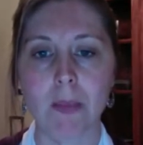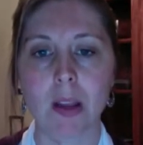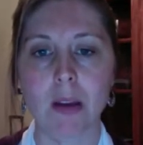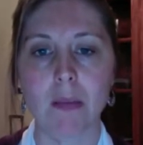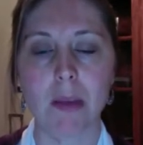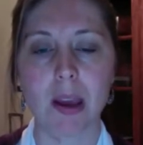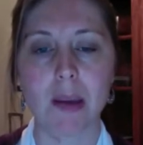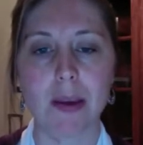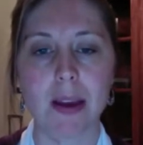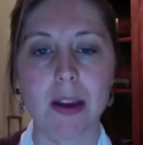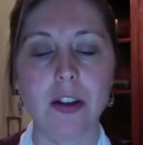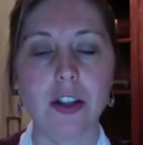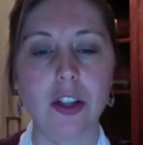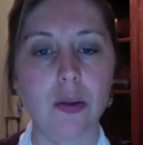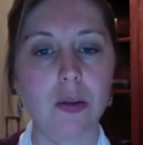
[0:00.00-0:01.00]
maybe
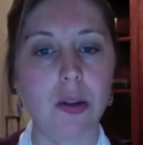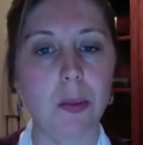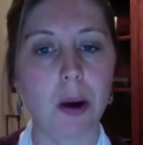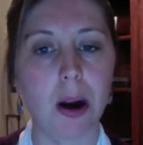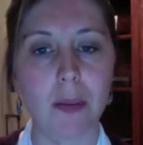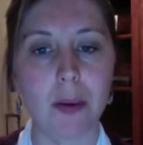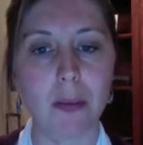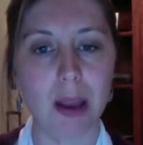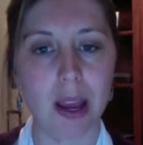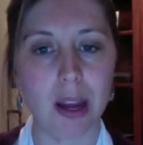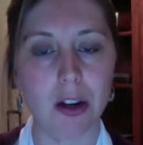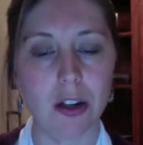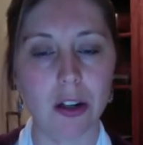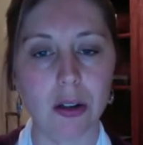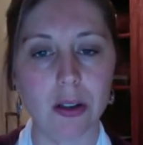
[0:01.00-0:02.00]
2 department
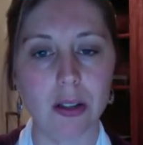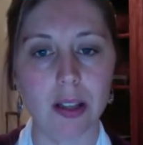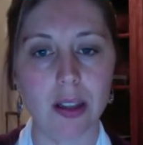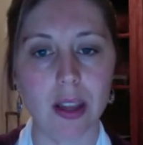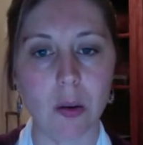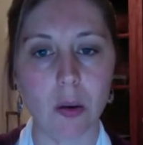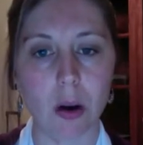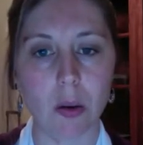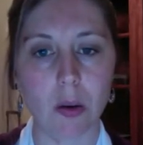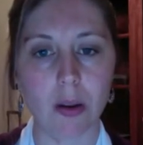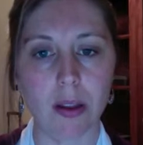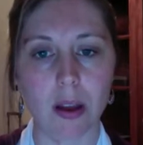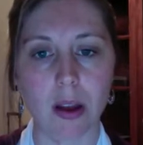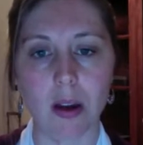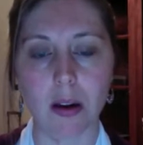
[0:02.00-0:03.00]
managers that they work with
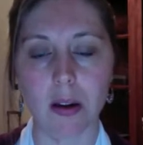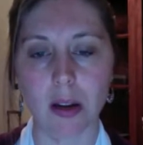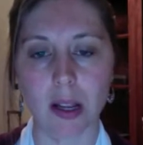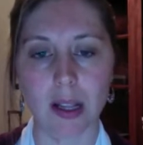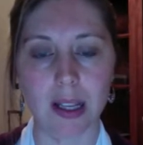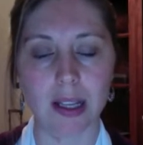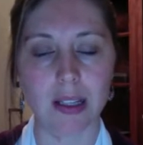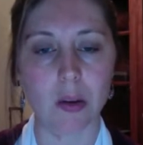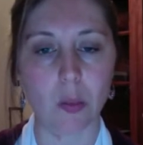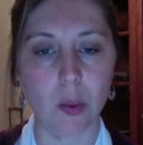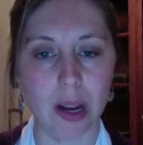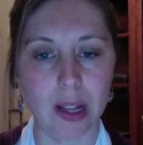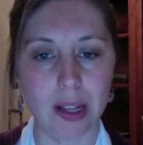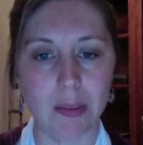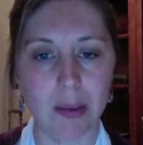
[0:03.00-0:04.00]
on at least a
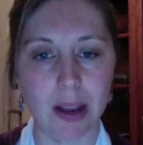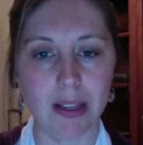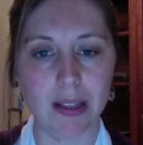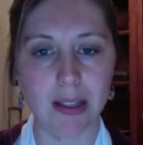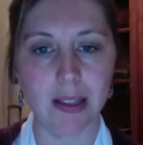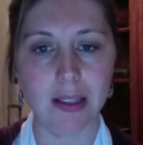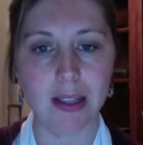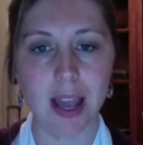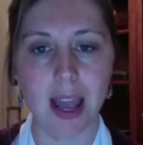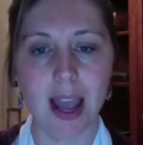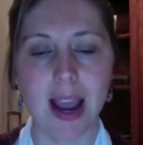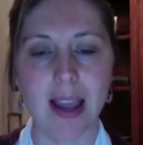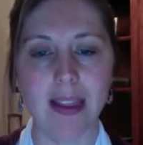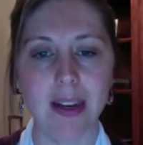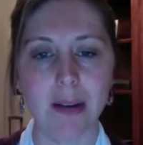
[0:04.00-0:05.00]
weekly basis,
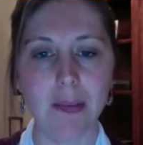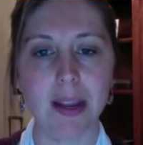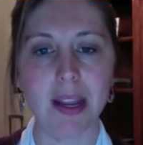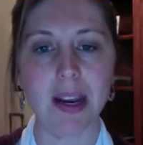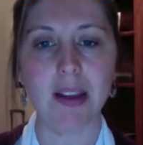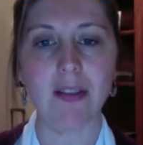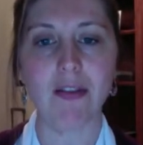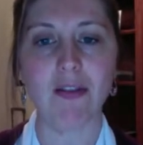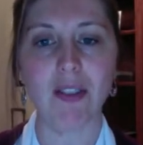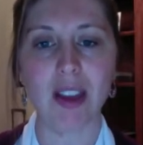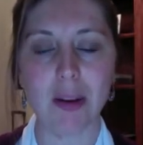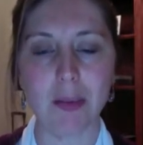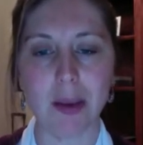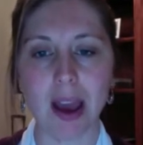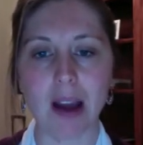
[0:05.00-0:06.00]
and then I'm getting
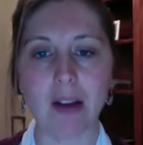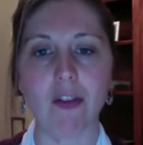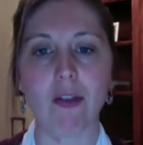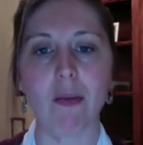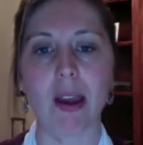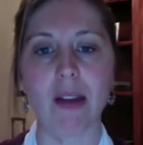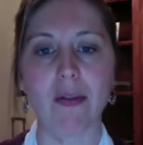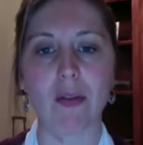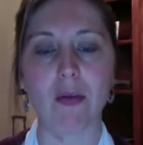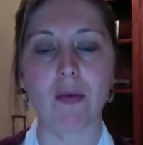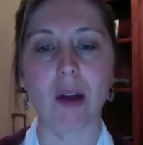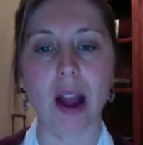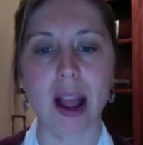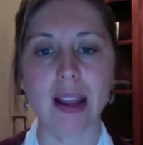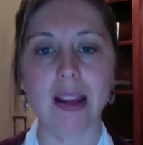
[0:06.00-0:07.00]
feedback from a
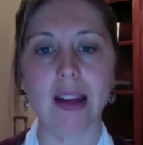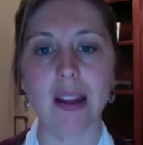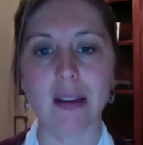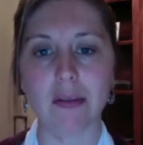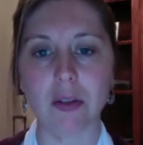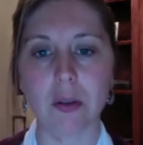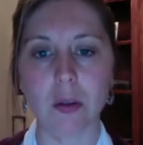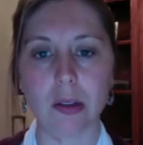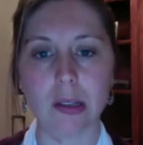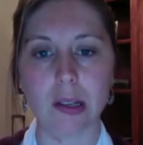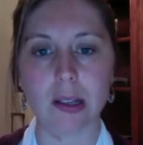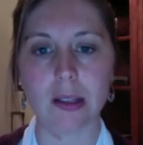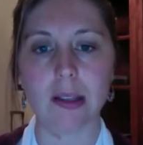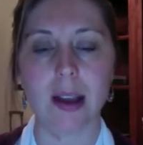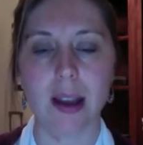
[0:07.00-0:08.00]
variety of
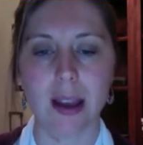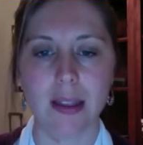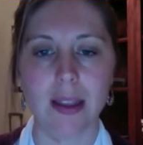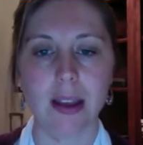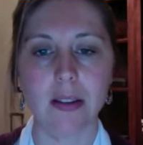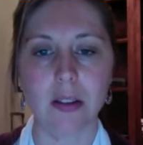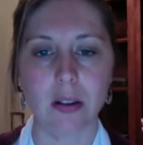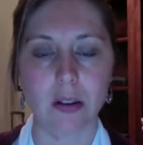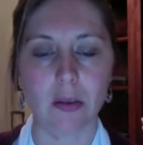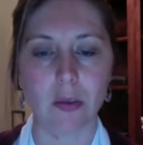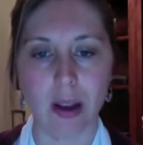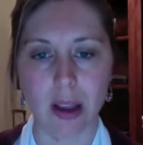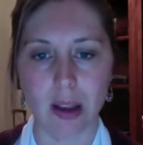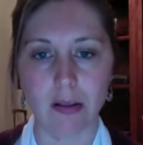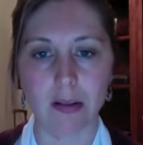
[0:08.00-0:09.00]
sources. That's our
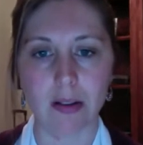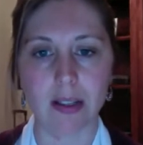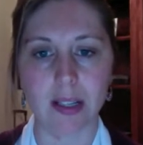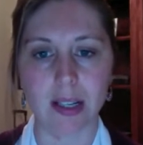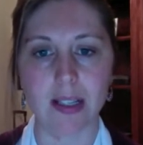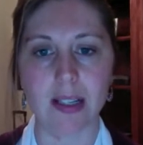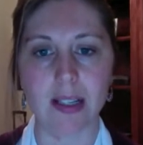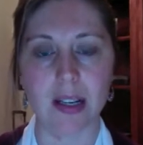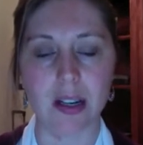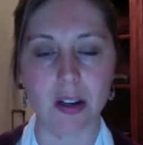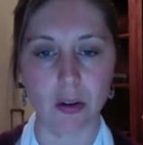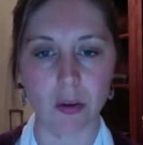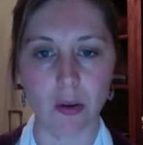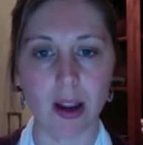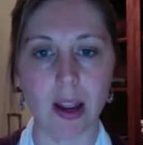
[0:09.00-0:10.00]

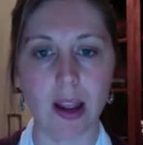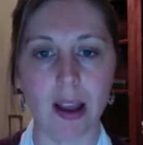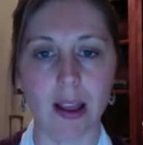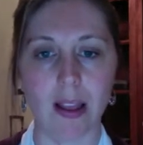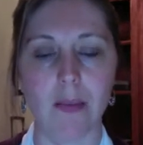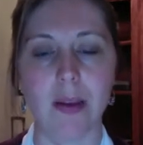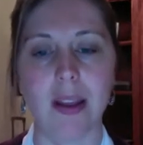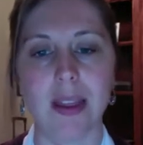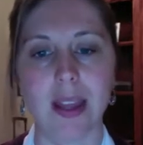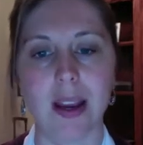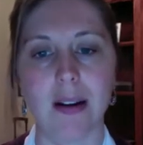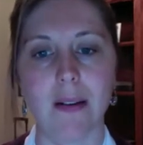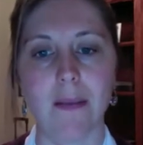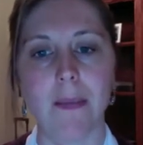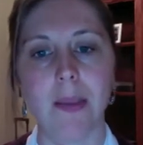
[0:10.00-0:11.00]
360-degree element
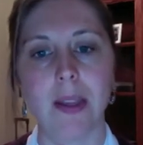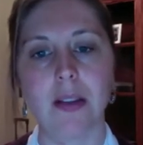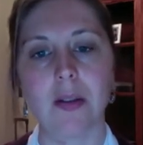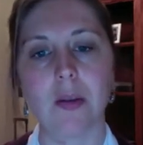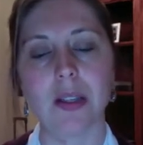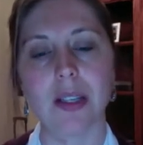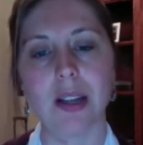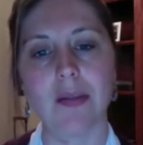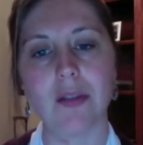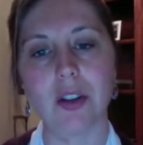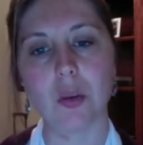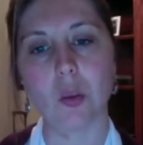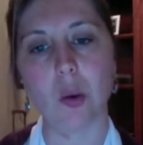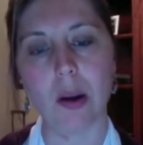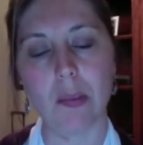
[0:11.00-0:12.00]
there. So instead of just
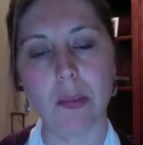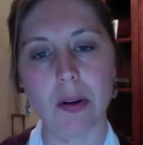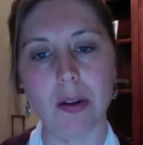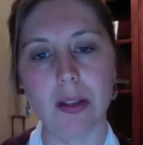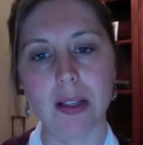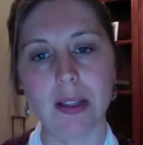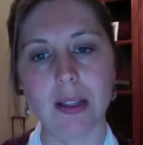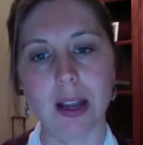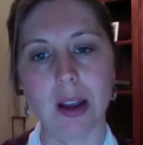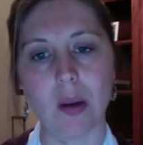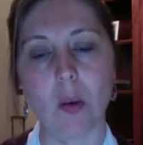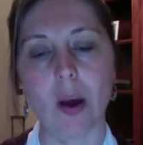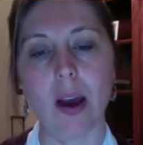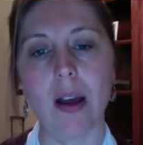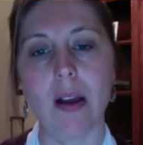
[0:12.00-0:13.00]
one person saying,
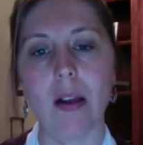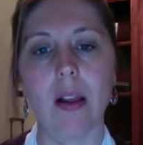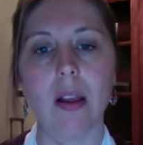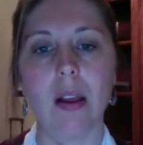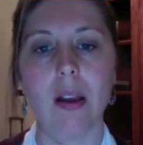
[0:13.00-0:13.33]
well,